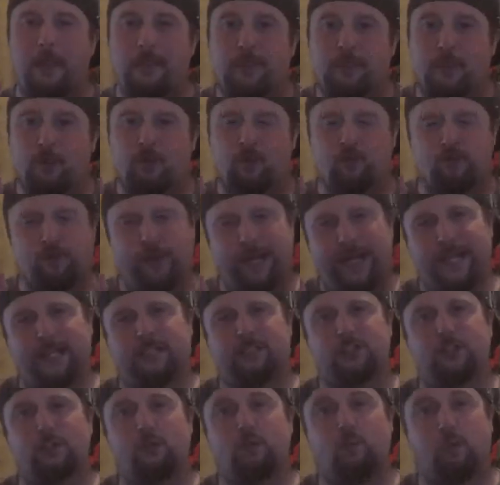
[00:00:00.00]
The
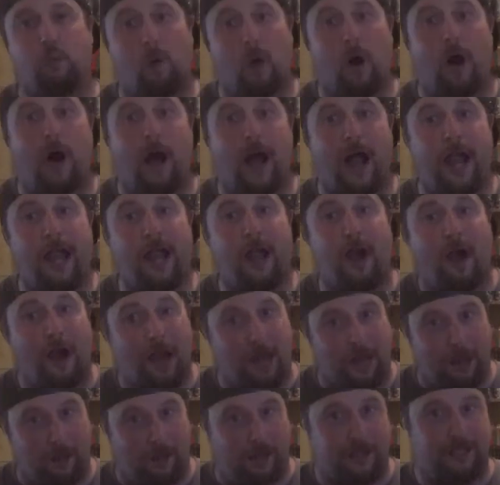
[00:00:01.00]
reason why I
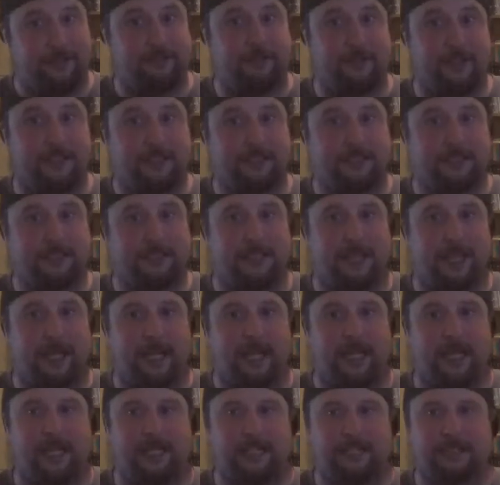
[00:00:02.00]
like this
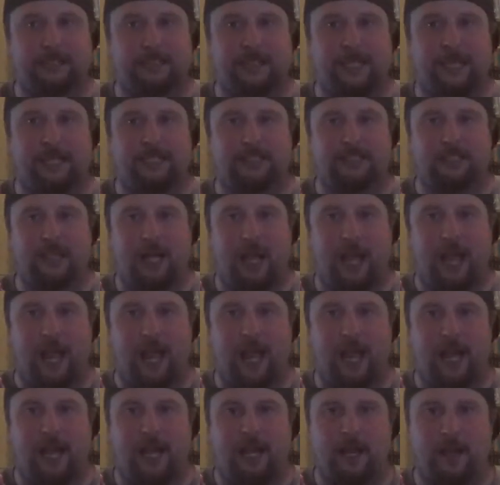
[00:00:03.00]
is that it's
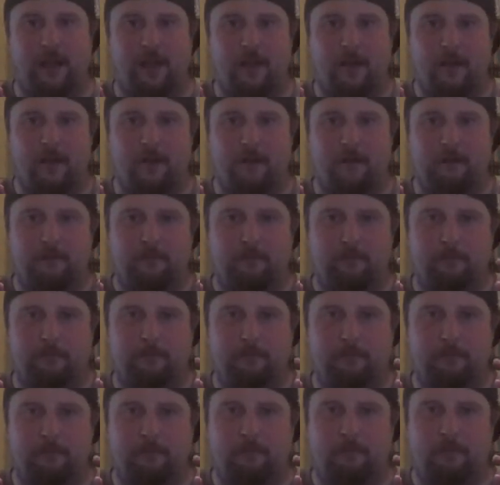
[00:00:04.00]
a
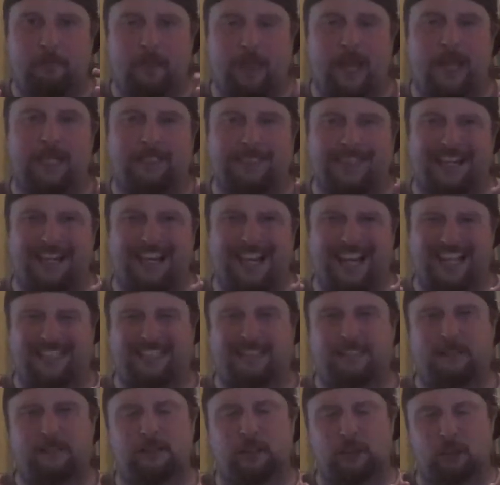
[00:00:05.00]

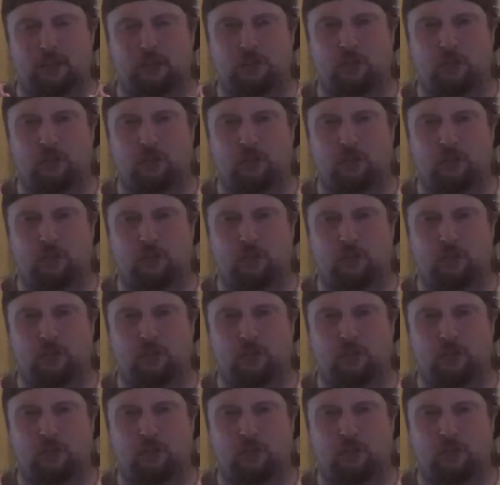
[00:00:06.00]
lesson that's